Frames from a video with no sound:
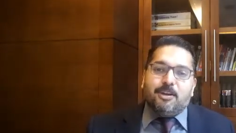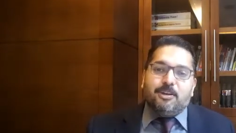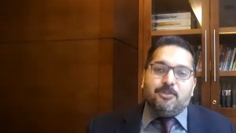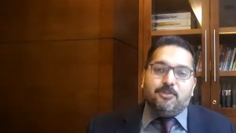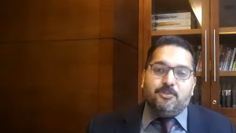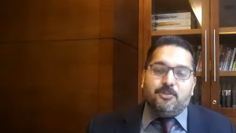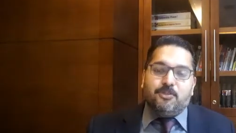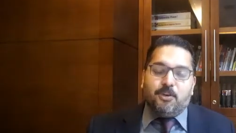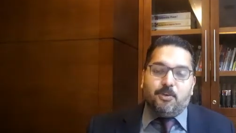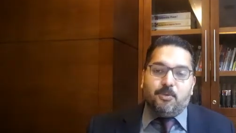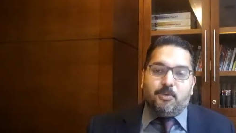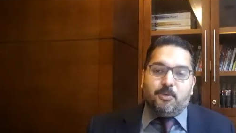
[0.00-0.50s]

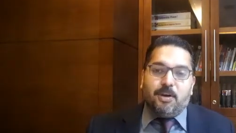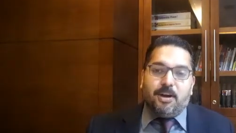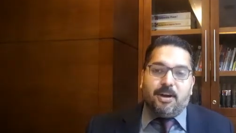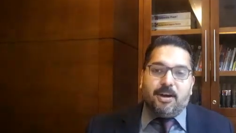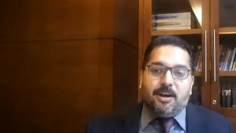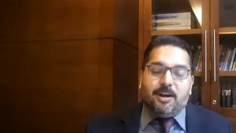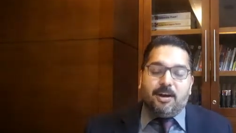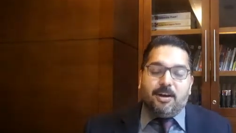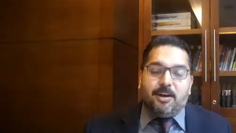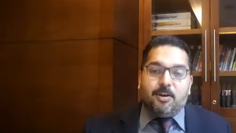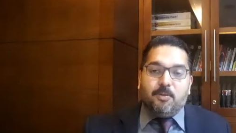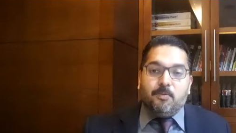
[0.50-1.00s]
So
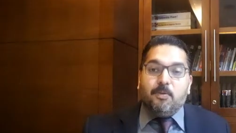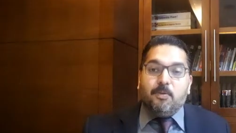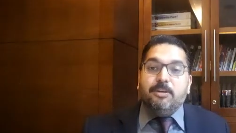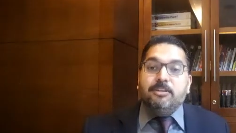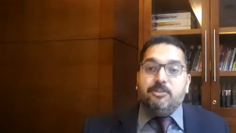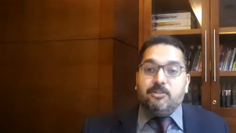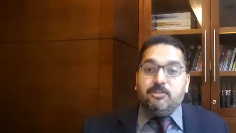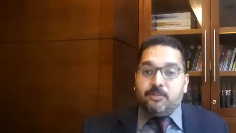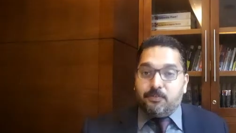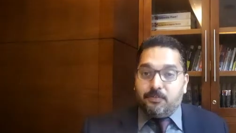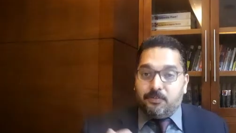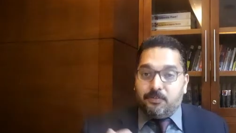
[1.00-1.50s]

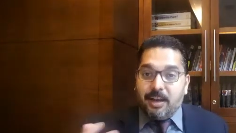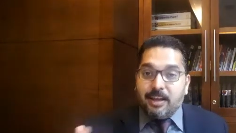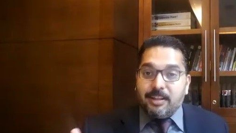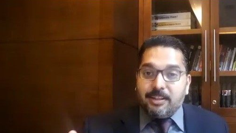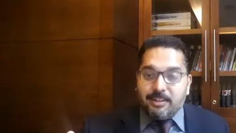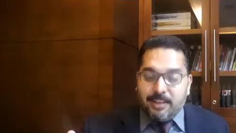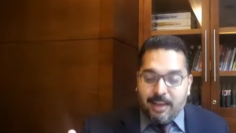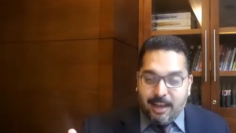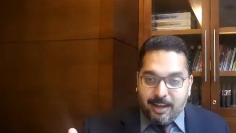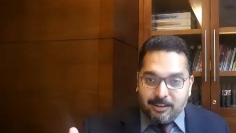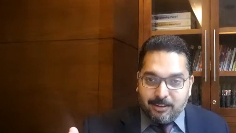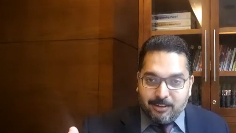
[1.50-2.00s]
once you've
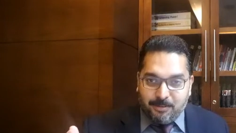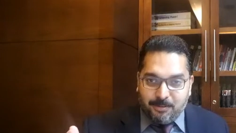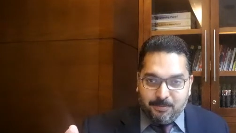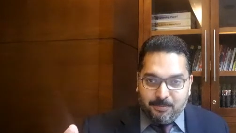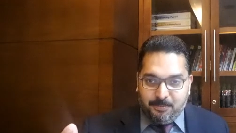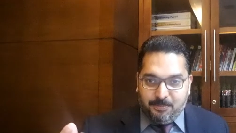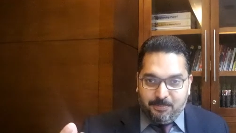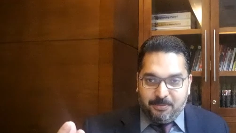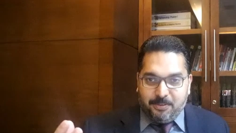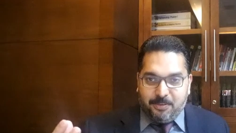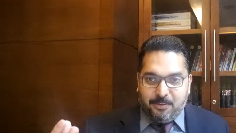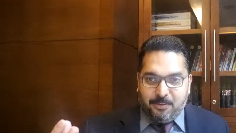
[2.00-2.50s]
done that,
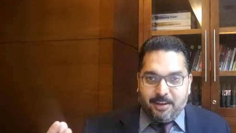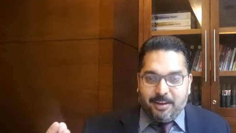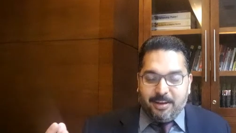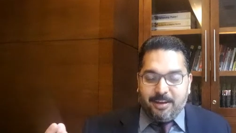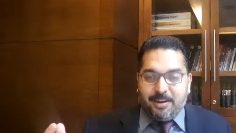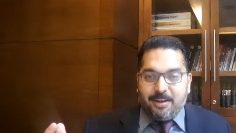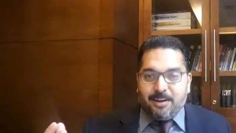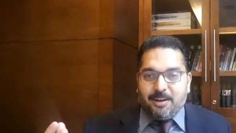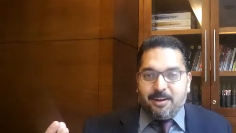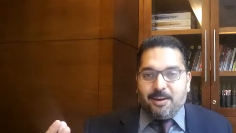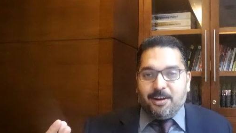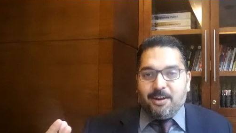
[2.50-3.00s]

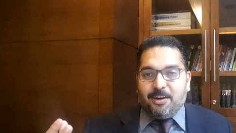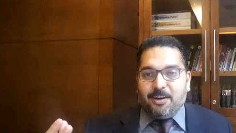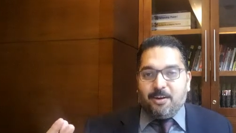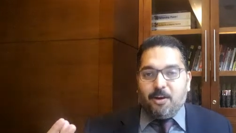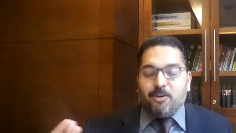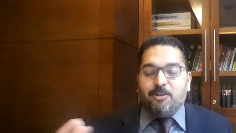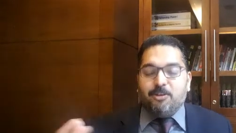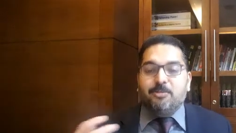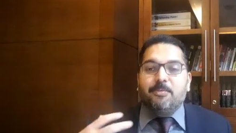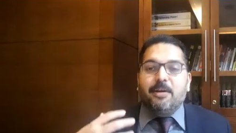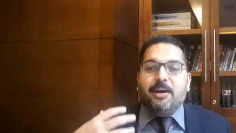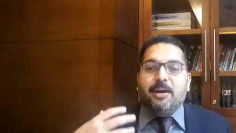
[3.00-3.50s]
okay,
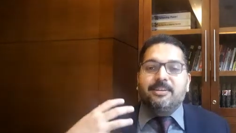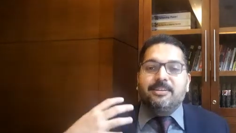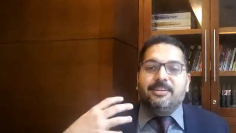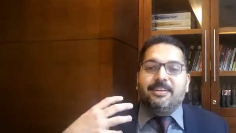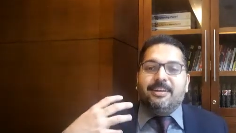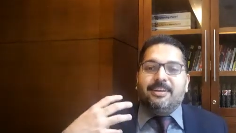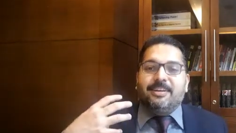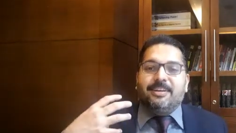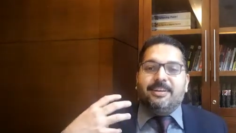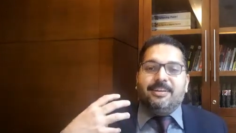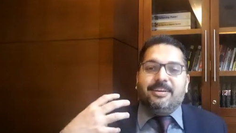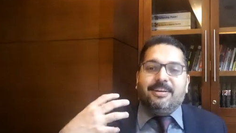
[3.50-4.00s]

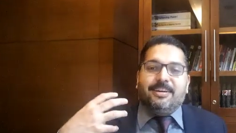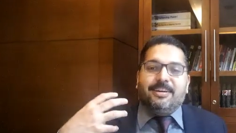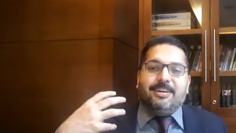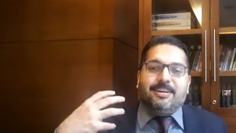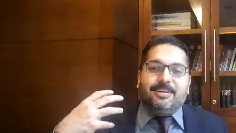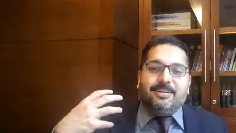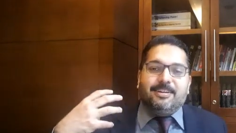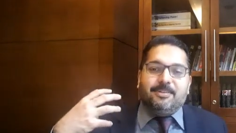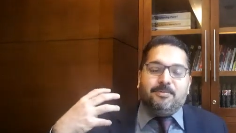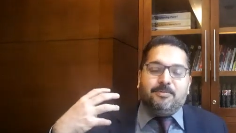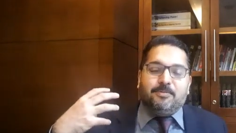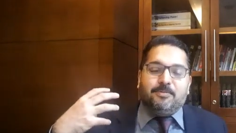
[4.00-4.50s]
automatically
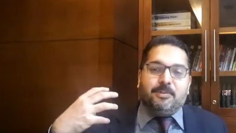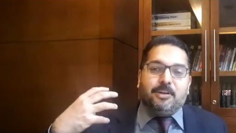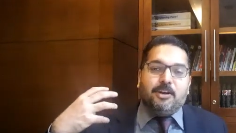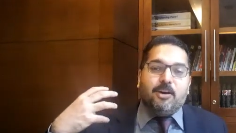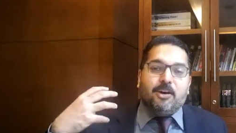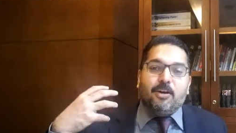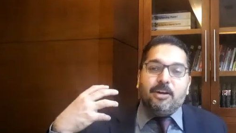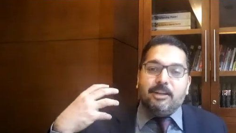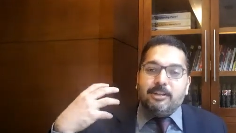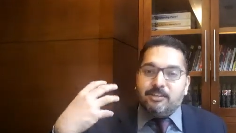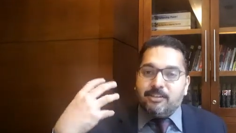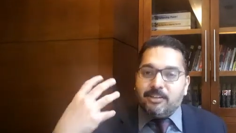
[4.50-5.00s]
we
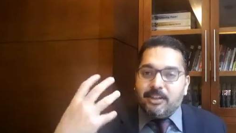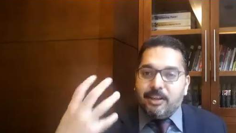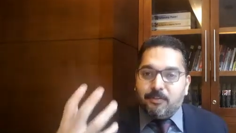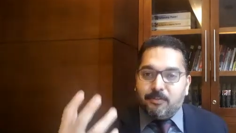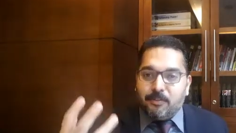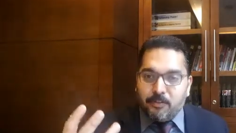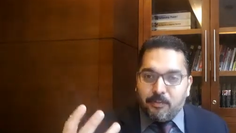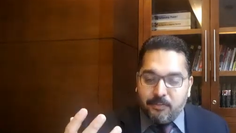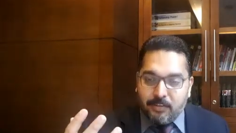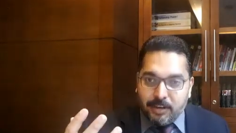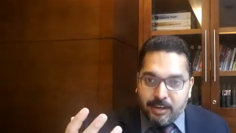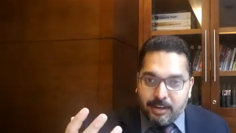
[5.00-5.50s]
call it
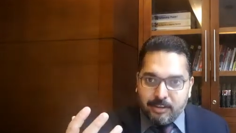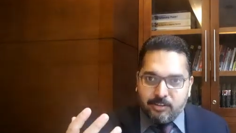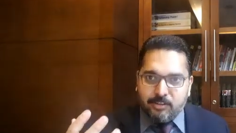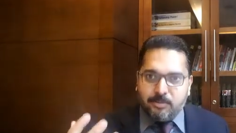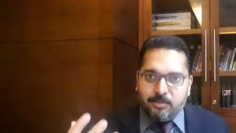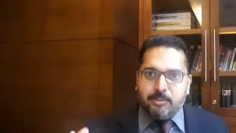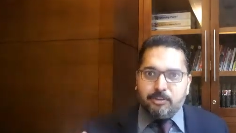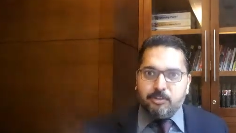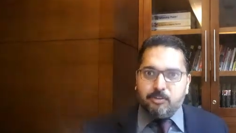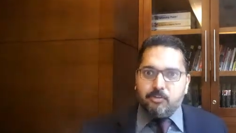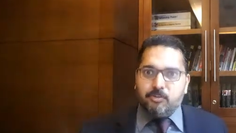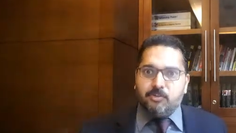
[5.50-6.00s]
self-efficacy,
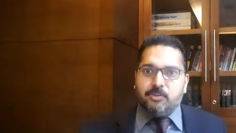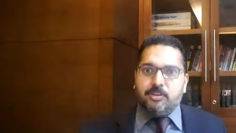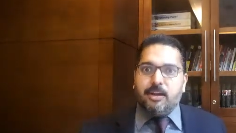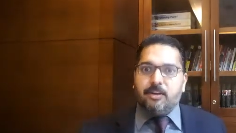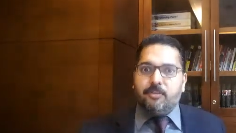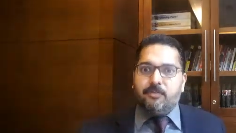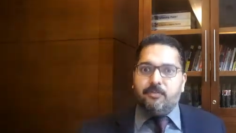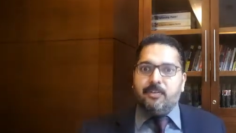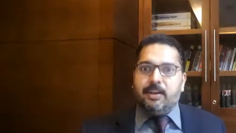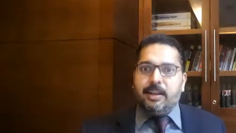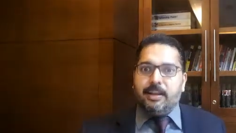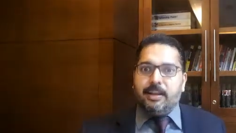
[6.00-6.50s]
because you
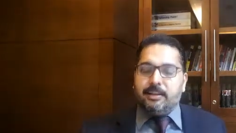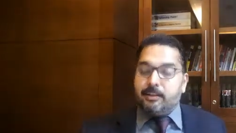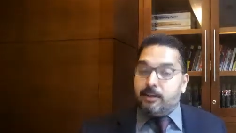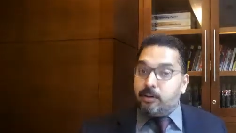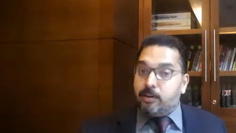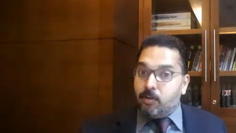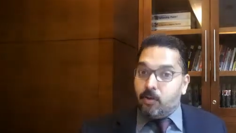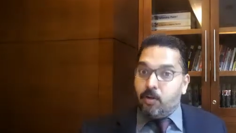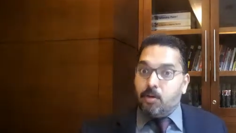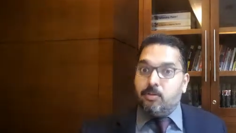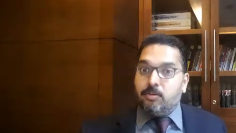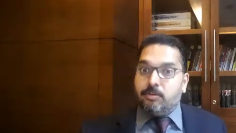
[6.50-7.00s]
start feeling
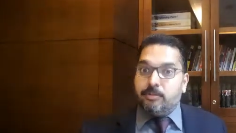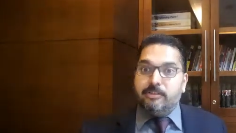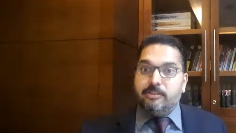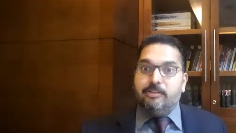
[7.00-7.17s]
that, oh,